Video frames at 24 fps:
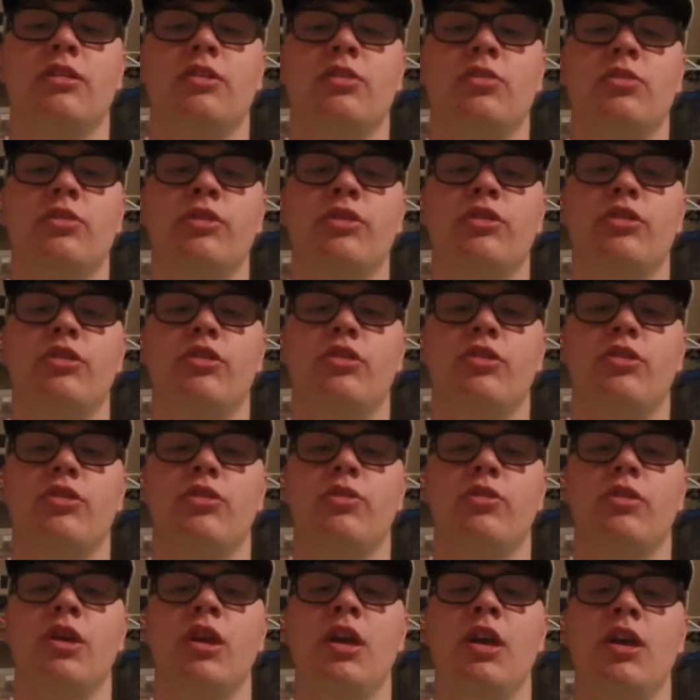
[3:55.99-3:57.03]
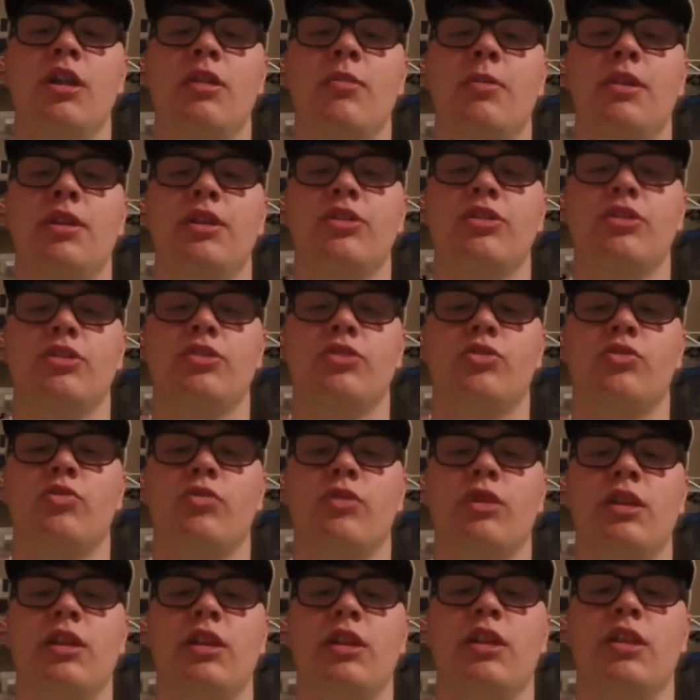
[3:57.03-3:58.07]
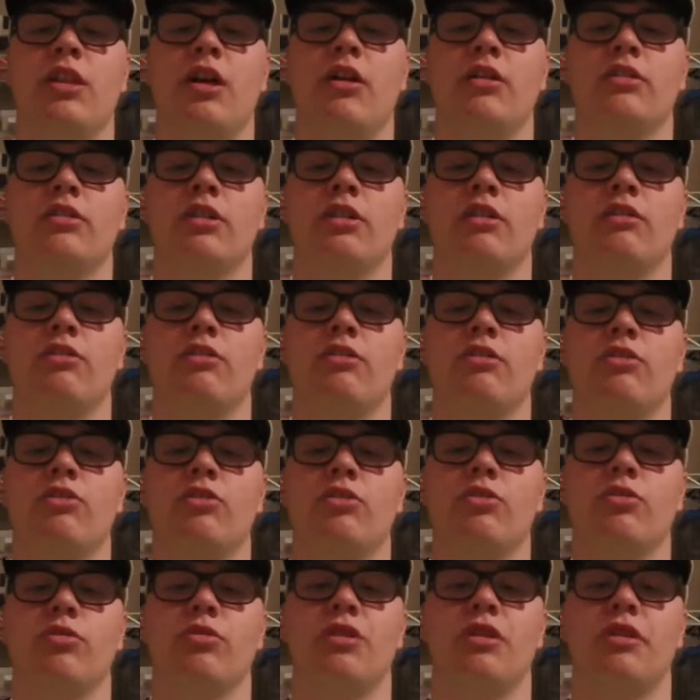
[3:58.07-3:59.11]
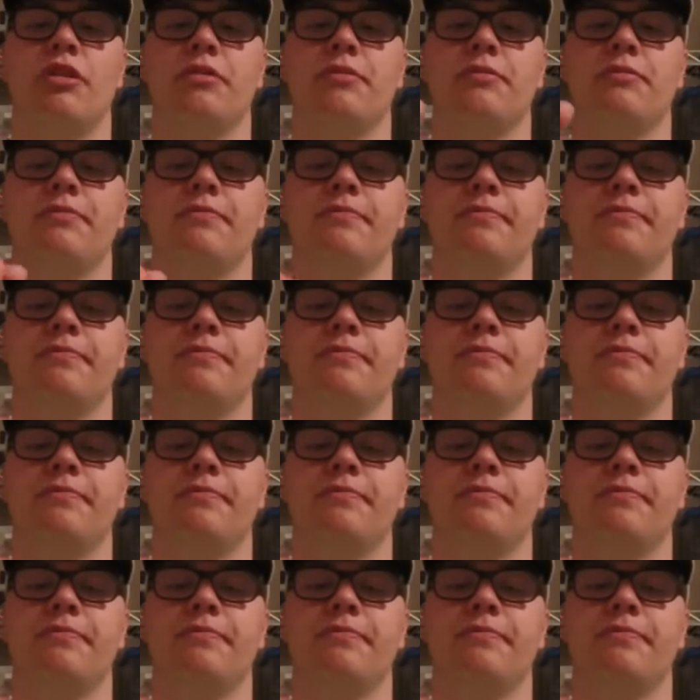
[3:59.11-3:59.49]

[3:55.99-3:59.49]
twist or two to make sure it's really locked onto the screw lock.